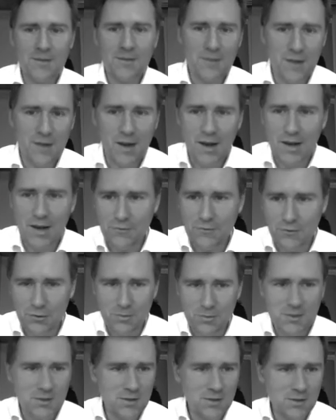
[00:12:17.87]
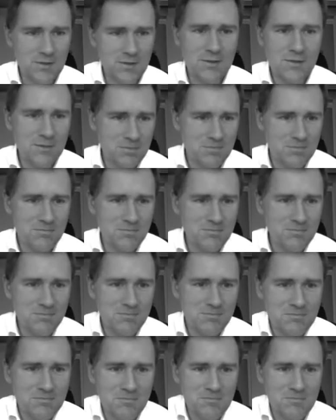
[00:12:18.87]
Adverbials
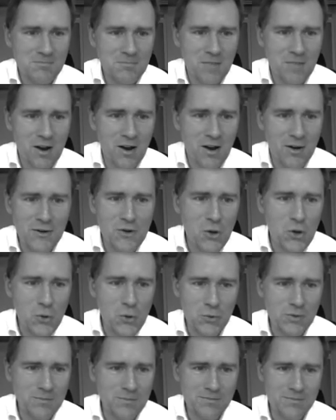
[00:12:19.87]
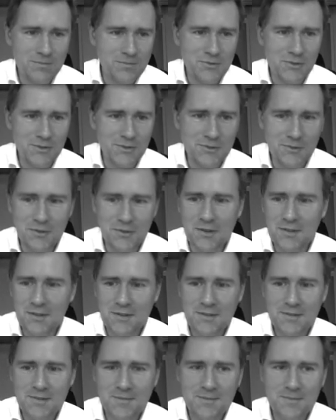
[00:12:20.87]
are known to do
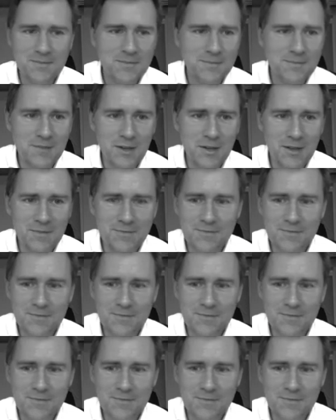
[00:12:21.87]
this. Yeah.